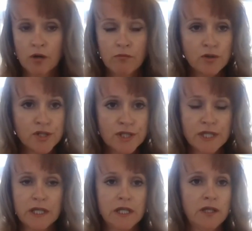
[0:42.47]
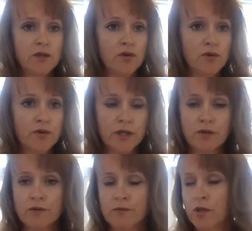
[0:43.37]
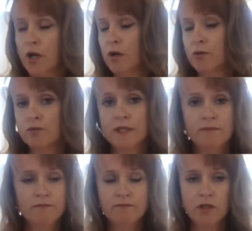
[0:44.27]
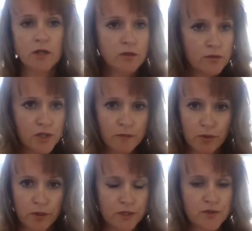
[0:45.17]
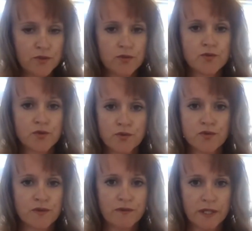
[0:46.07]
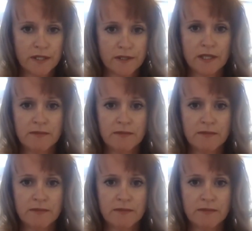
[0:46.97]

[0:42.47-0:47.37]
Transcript: a commodity or it could hold loyalty points, all sorts of things.